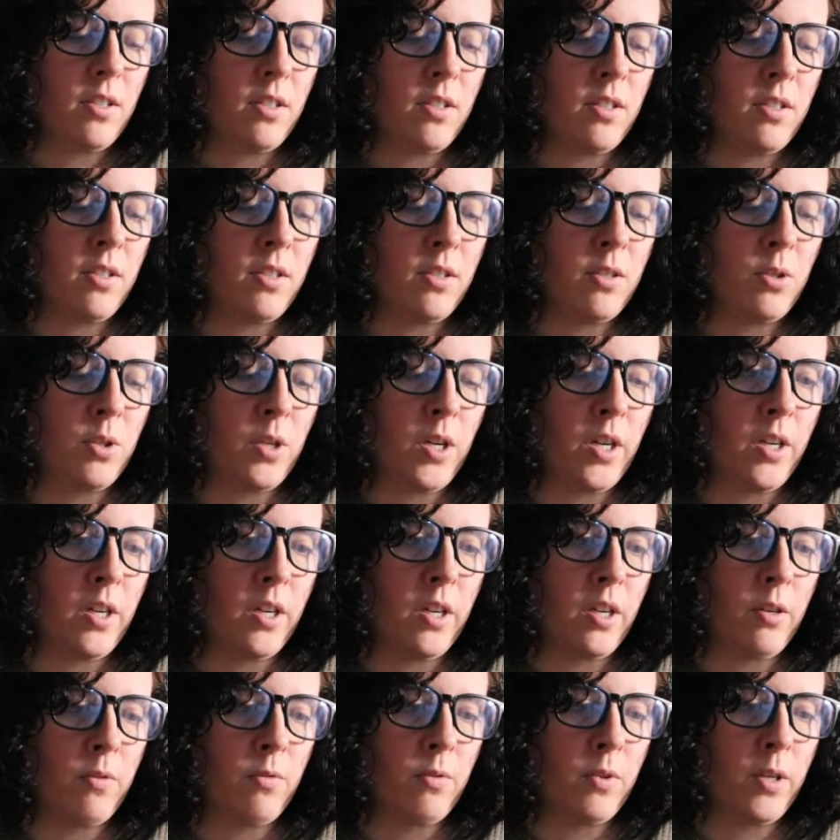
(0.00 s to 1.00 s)
Uh, trying
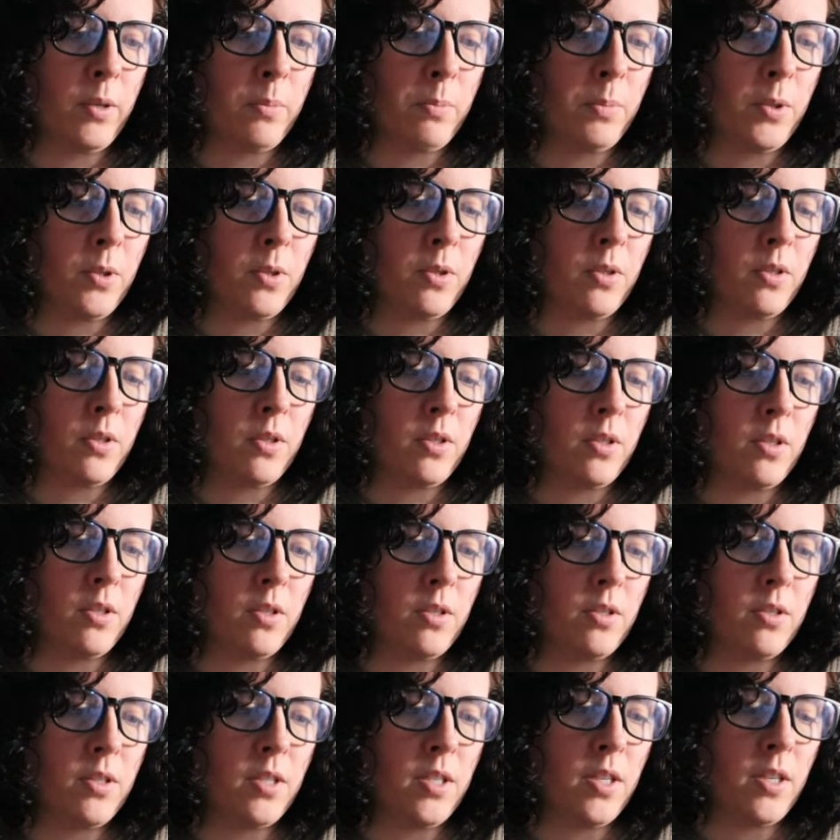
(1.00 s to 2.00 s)
to cover up
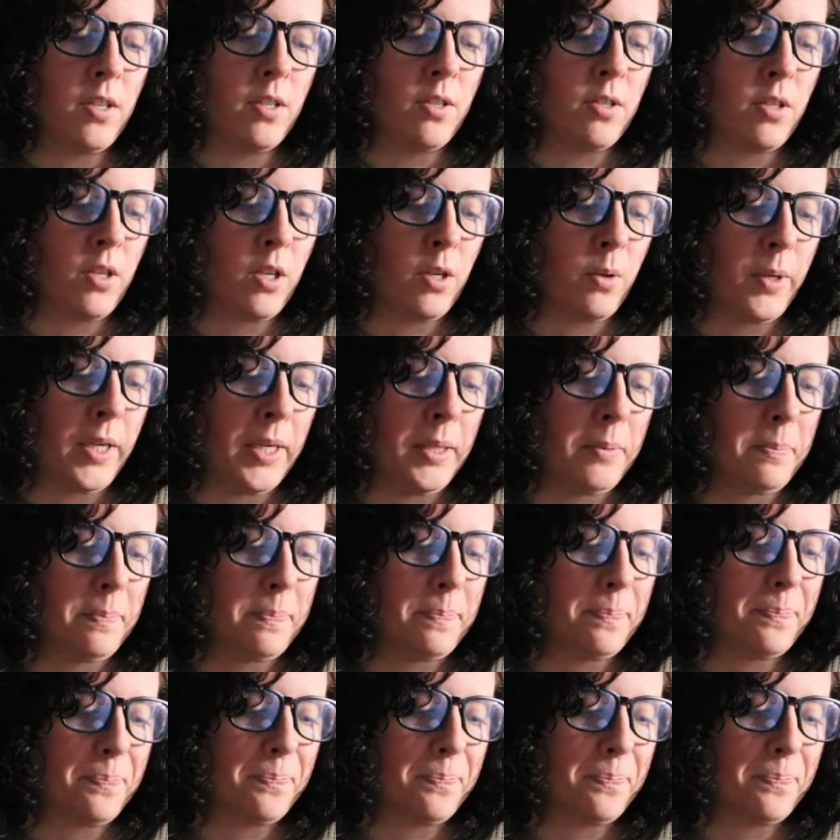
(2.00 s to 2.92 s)
your sins, are we?